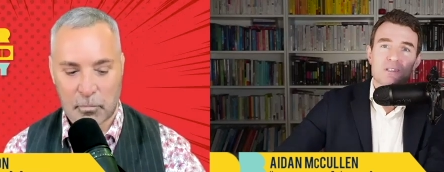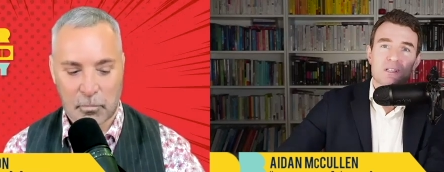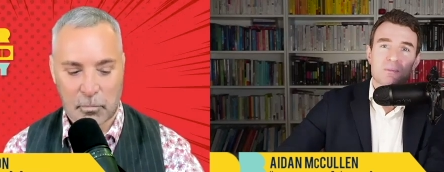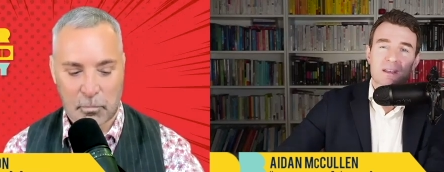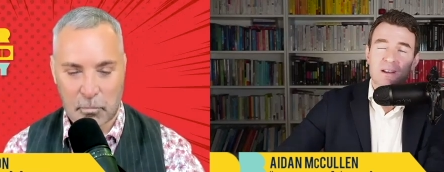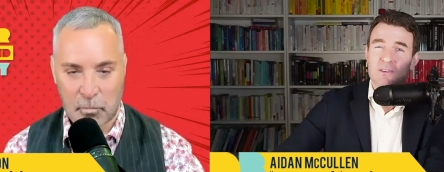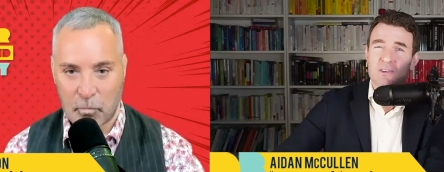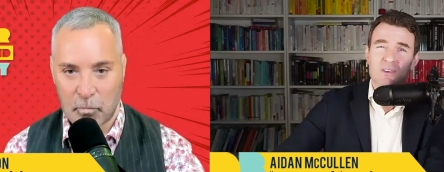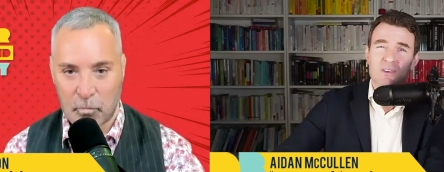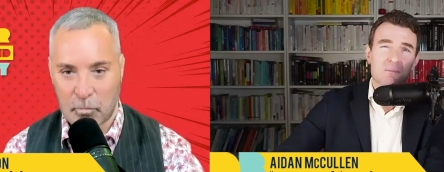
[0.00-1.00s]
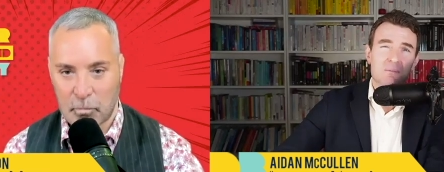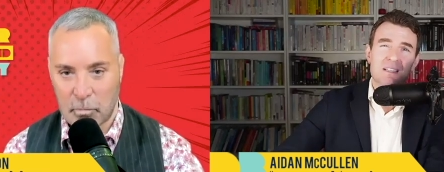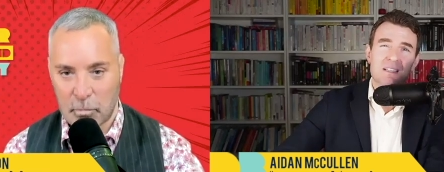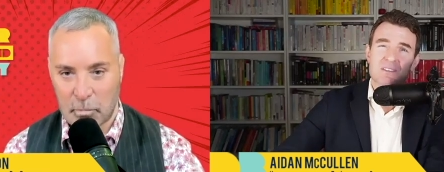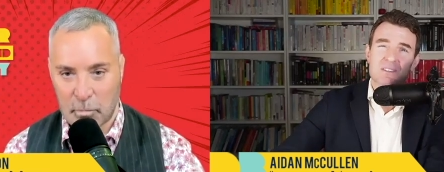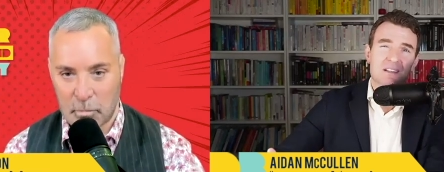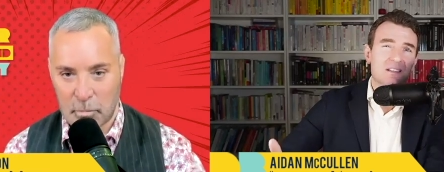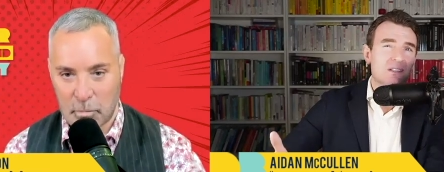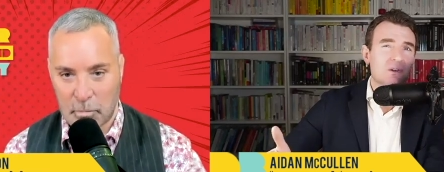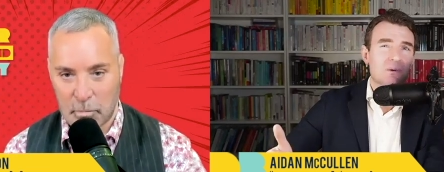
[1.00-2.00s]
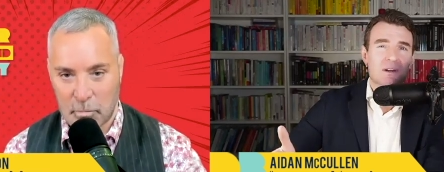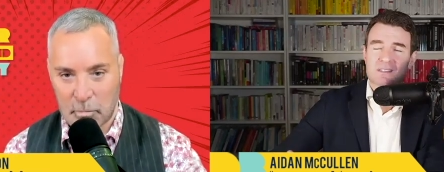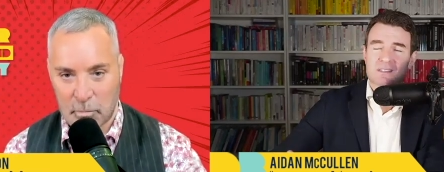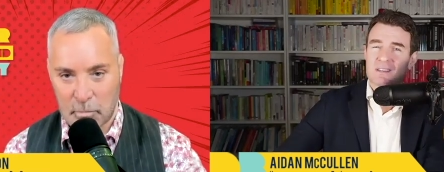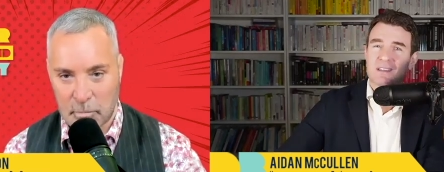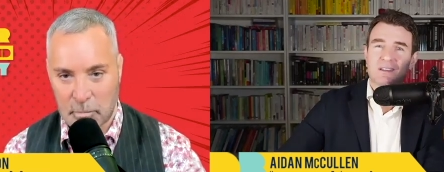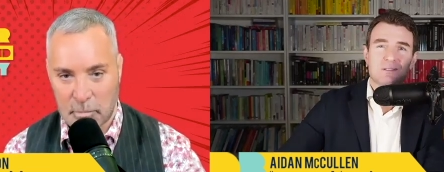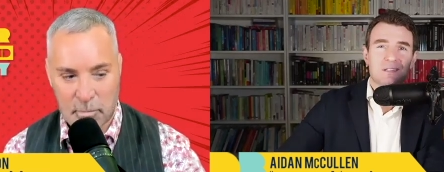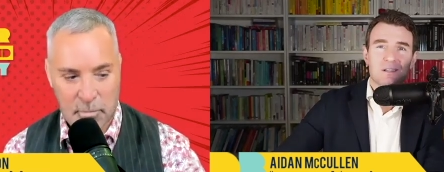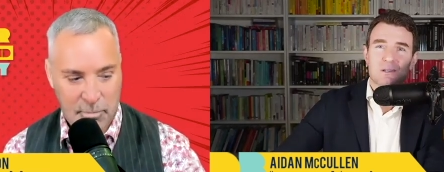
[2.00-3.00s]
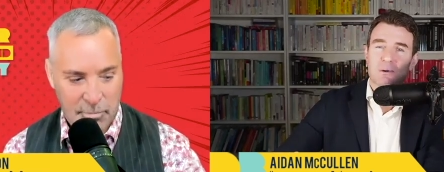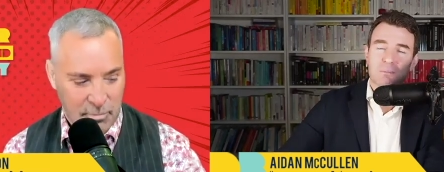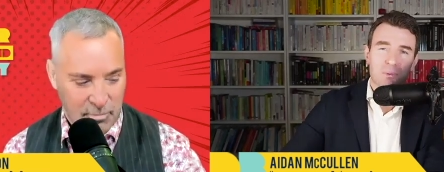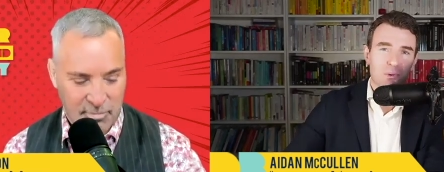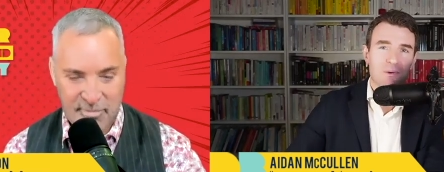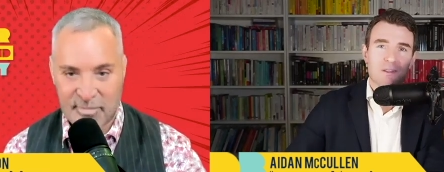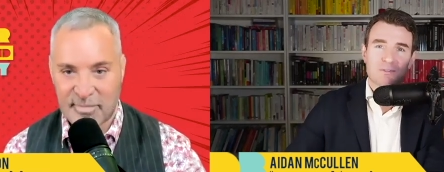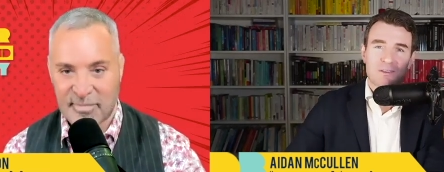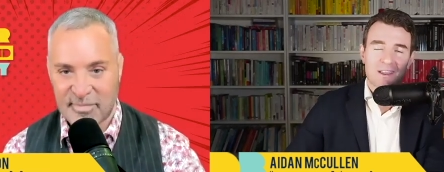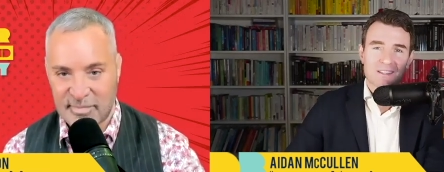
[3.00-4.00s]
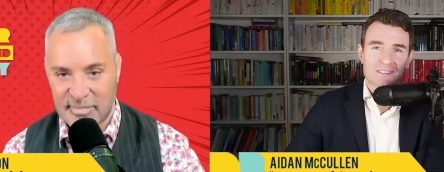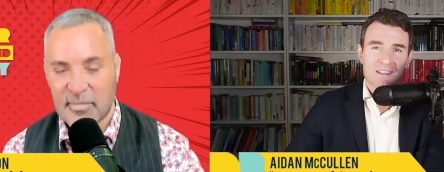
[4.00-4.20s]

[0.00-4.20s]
Speaker 1: And ad nauseum means until you are sick, until you are blue in the face,